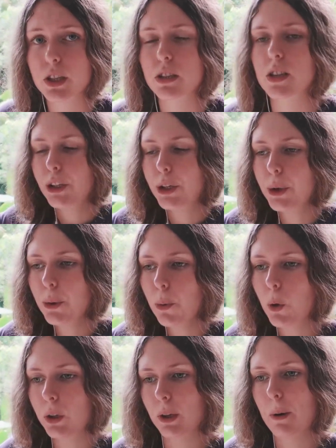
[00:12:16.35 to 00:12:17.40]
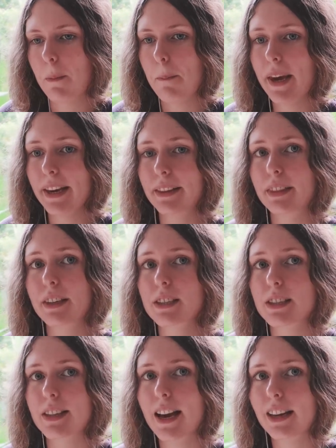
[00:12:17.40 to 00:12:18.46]
because you would make
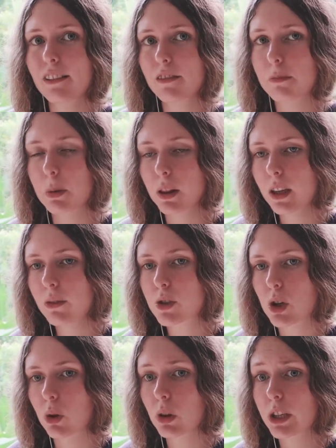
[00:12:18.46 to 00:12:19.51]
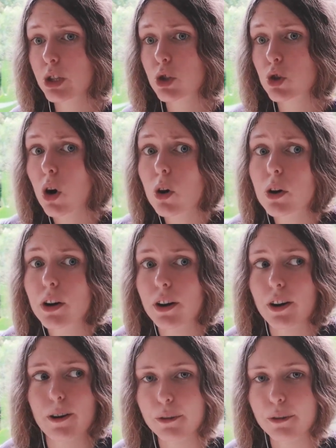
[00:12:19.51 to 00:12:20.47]
these negative beliefs only stronger